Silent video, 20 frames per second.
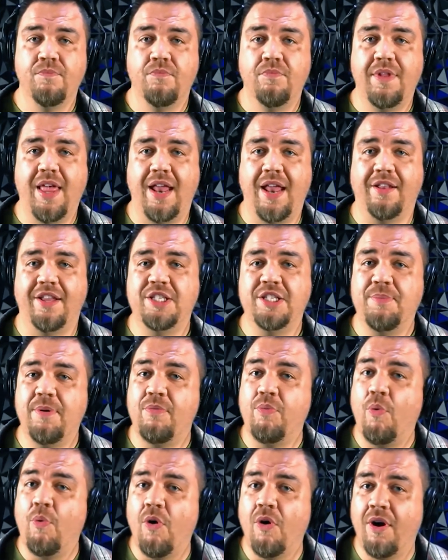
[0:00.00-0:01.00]
that
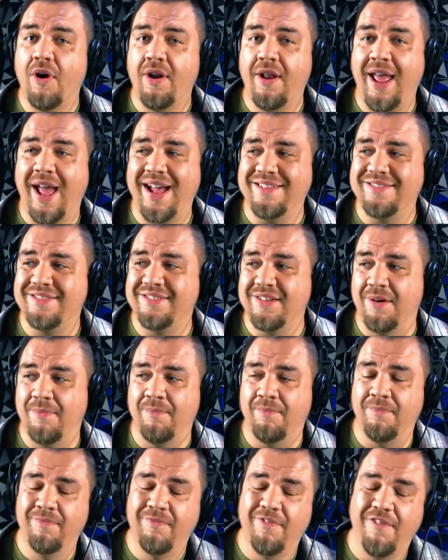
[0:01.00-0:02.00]
Elizabeth Warren has
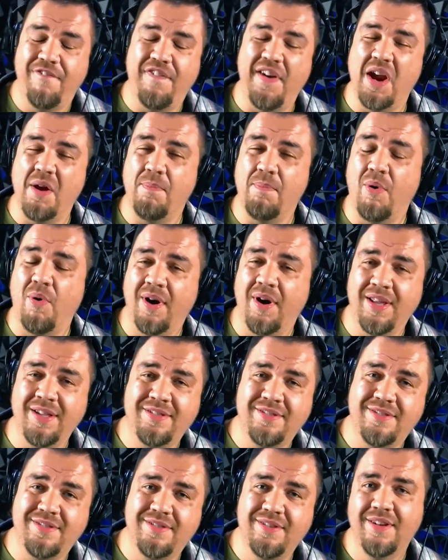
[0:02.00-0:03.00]
some fair
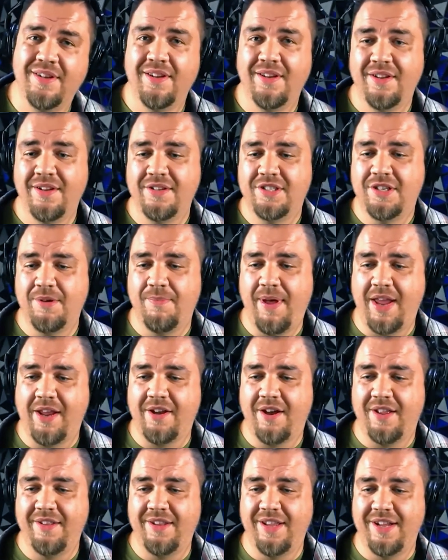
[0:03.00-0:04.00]
points to make
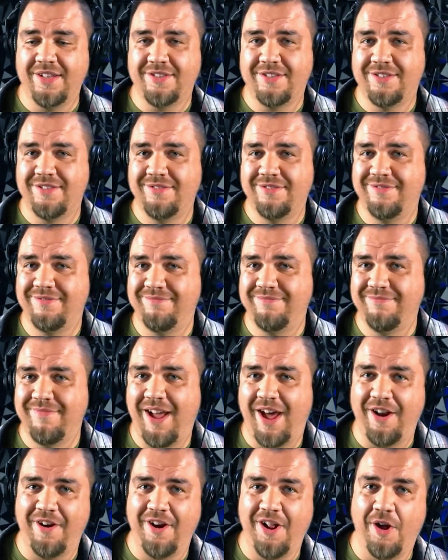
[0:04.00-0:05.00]
on this?
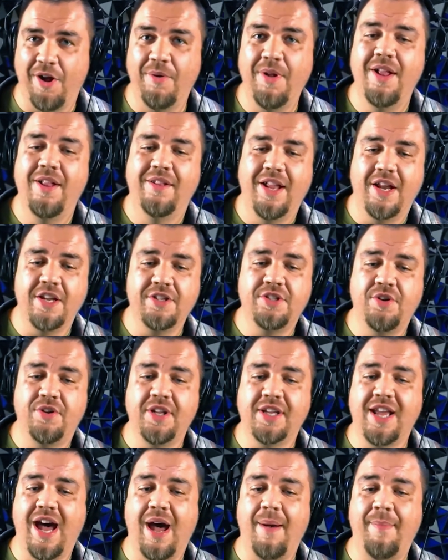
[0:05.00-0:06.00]
I don't know. Let us know in
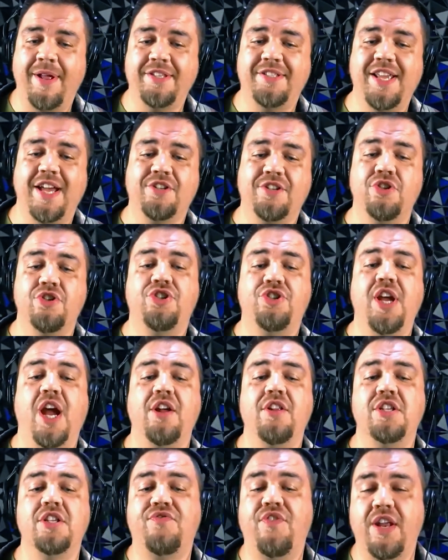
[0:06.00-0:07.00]
the comments section. Share
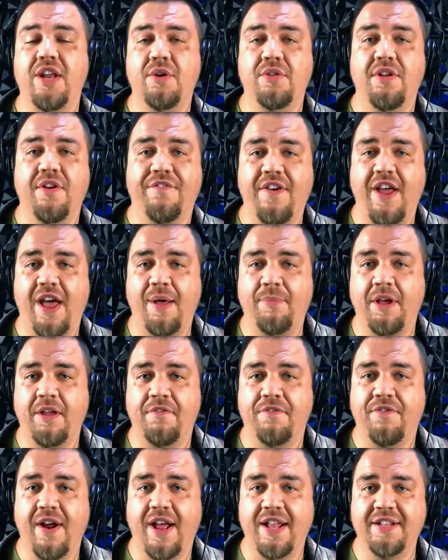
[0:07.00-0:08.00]
this video with your family and
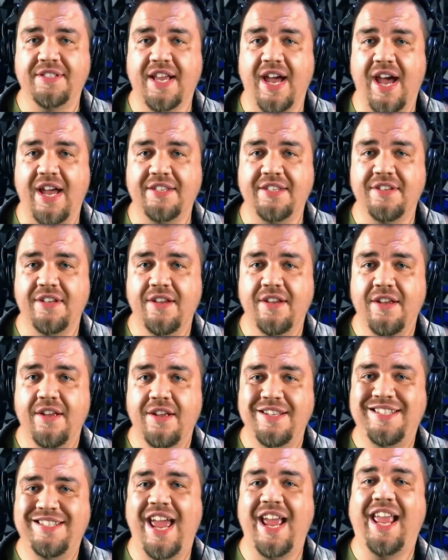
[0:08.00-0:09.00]
friends, guys.
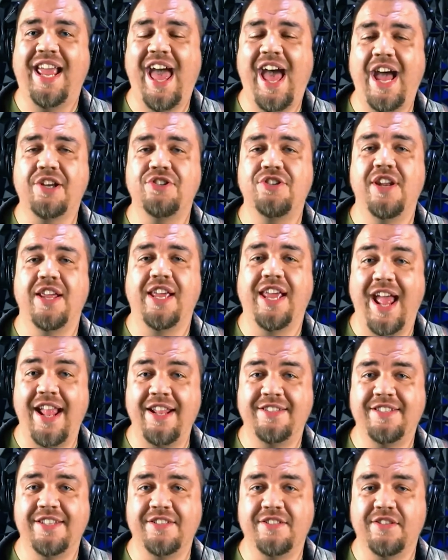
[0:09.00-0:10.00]
Take action
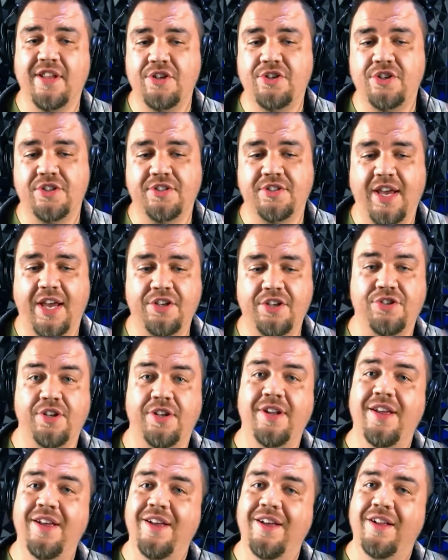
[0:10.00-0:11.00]
against this
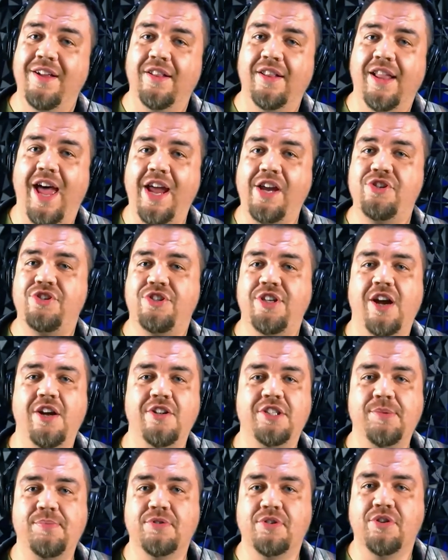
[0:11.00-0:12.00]
legislation. Like, share, and
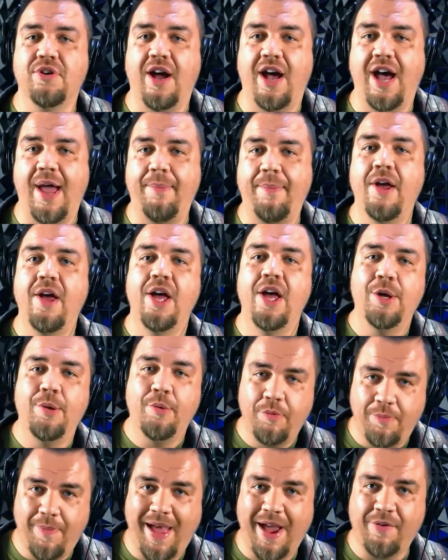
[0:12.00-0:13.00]
subscribe.
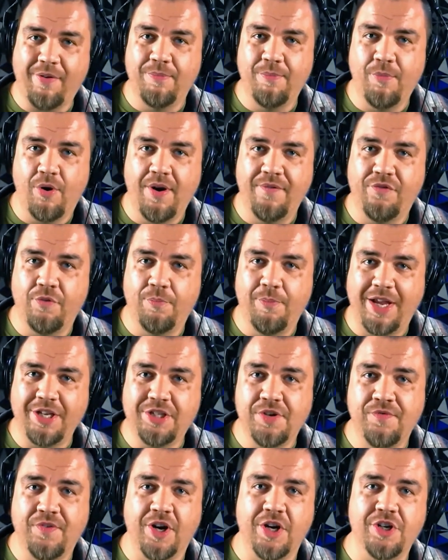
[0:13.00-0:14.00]
We'll be back with more
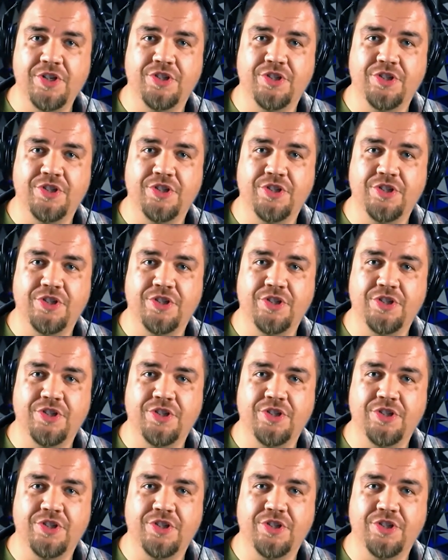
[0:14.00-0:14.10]
information very